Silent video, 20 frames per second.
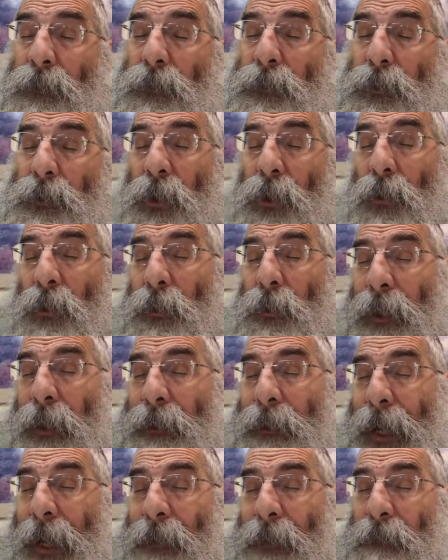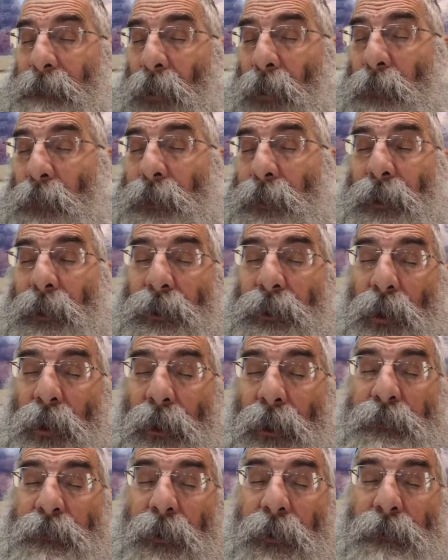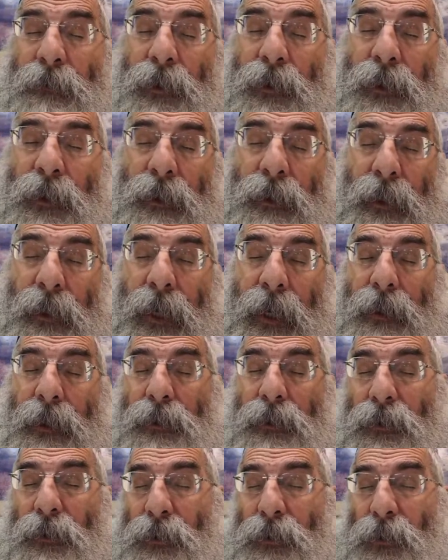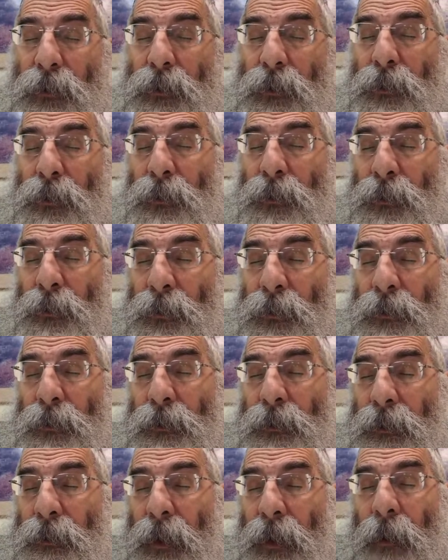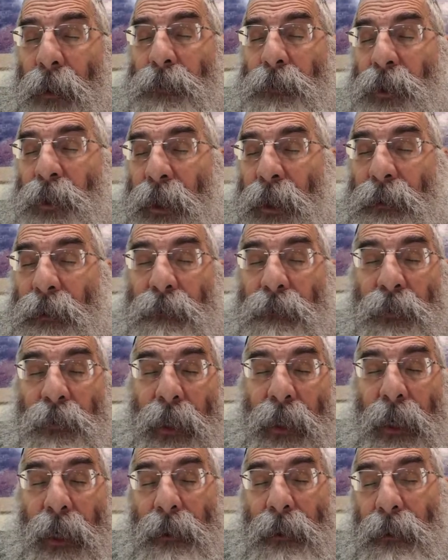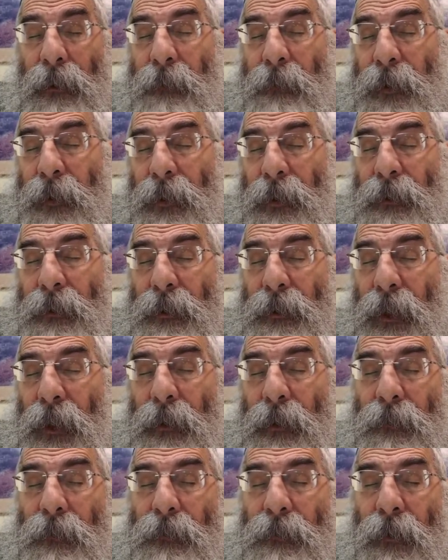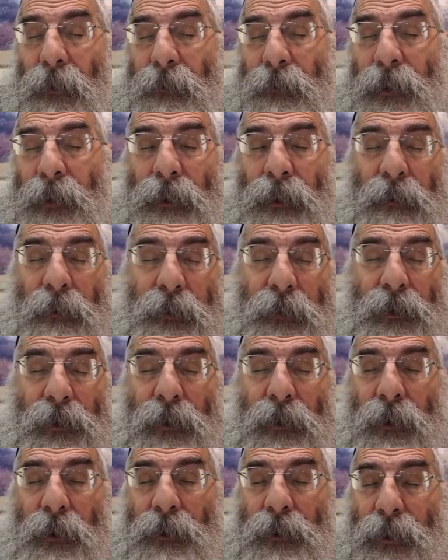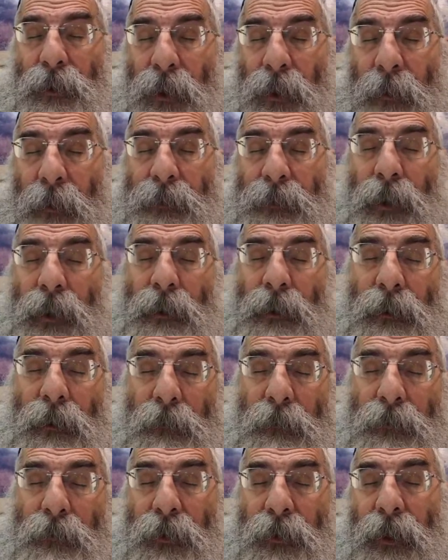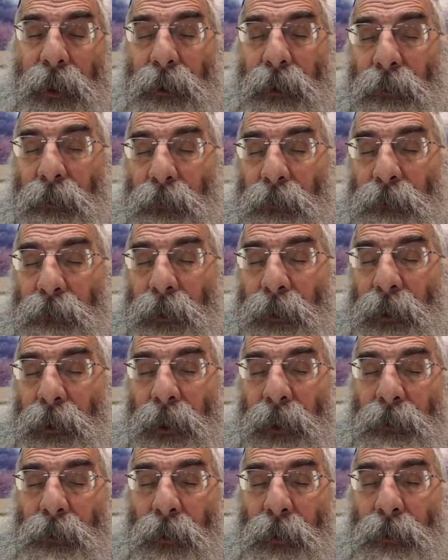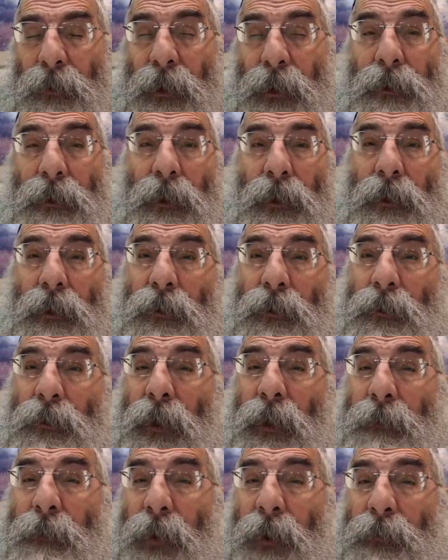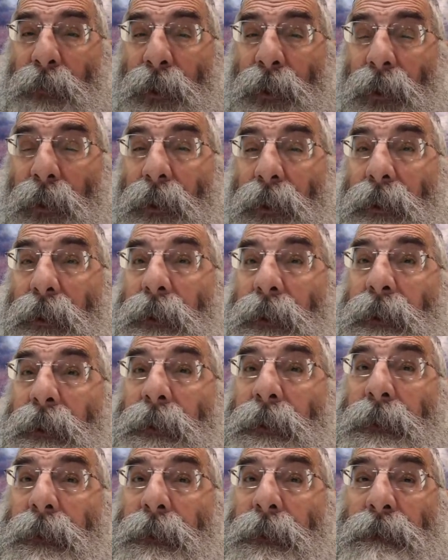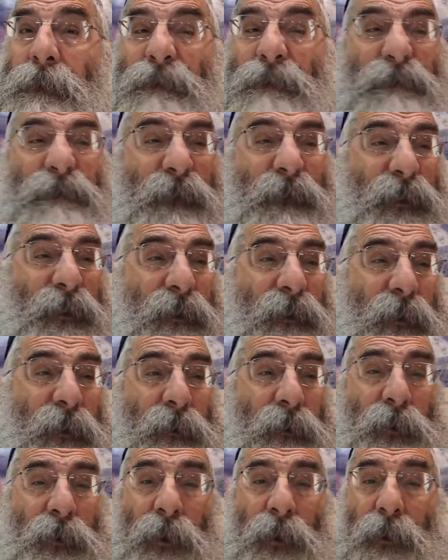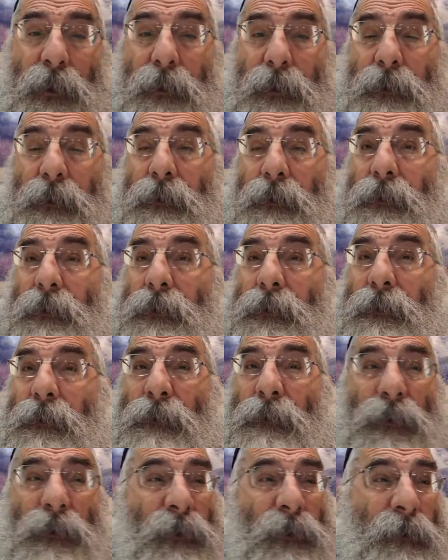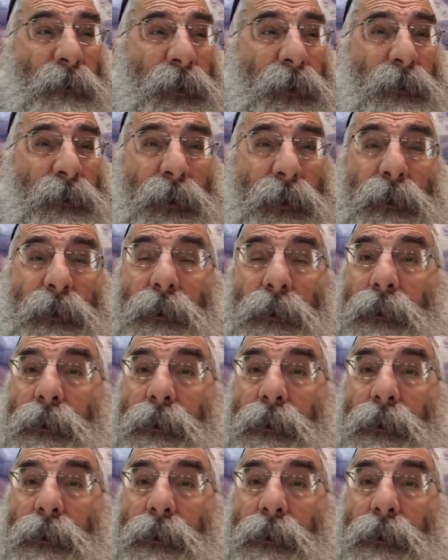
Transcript: So at that moment, it's hard for him to connect to objective reality, but that's exactly what the Rebbe says. The person can stop, take a deep breath, and realize, well, hold on a second, who am I being? This is not shaykh. Why am I doing this?